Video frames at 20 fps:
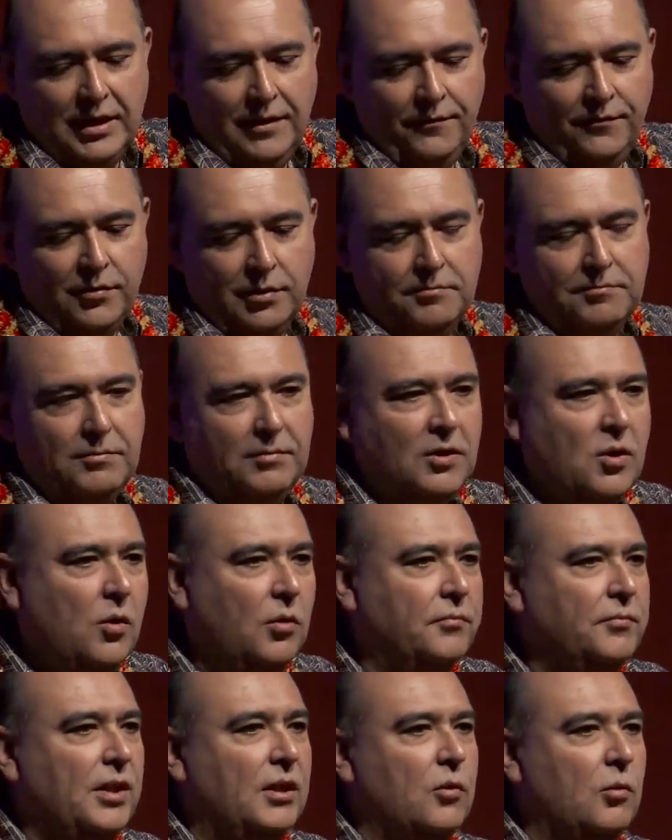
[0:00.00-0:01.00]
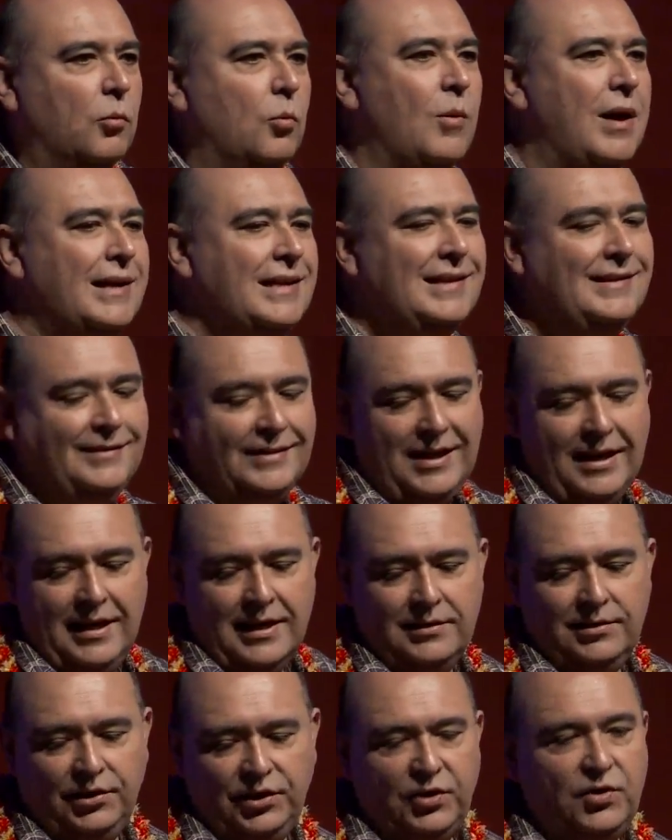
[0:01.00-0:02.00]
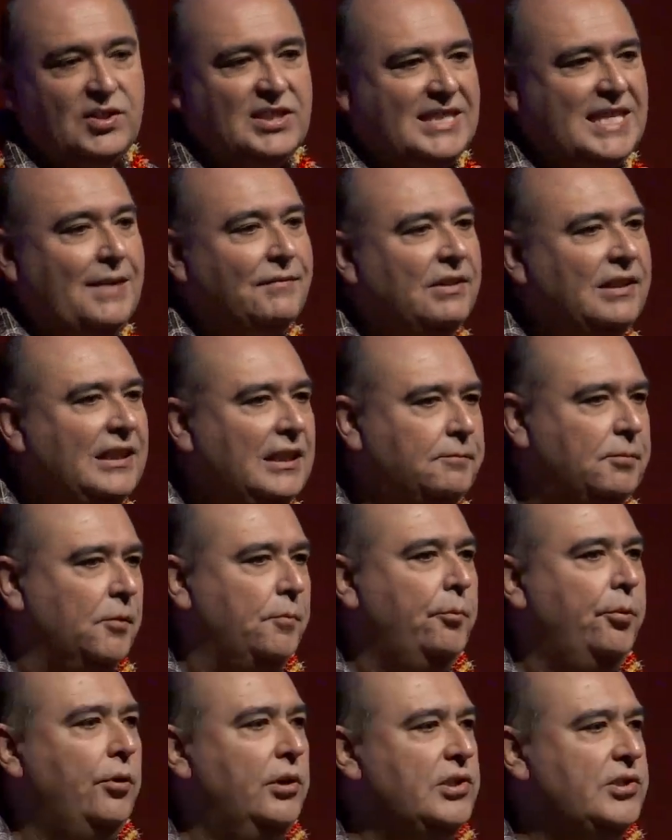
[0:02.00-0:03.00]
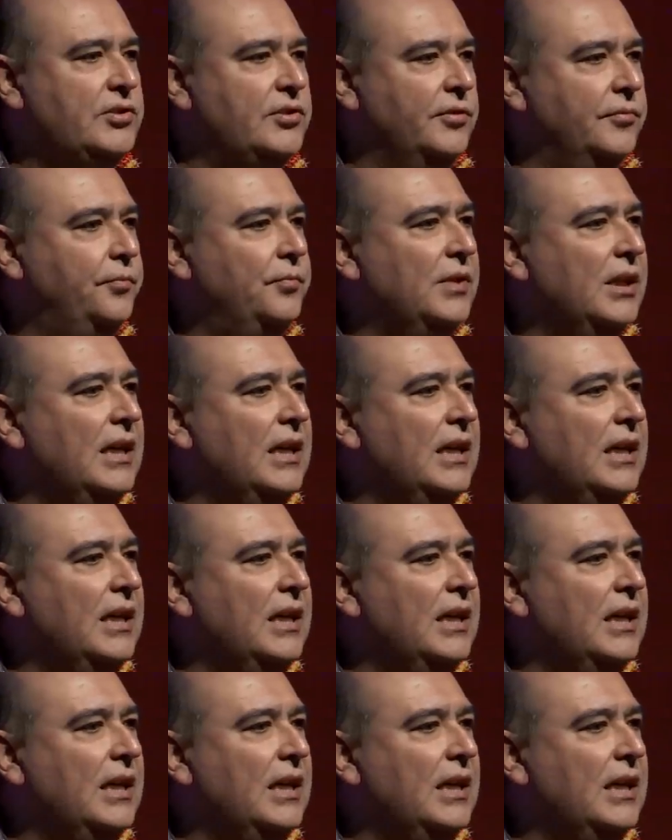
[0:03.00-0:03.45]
from 1 in 10 to 70 per person,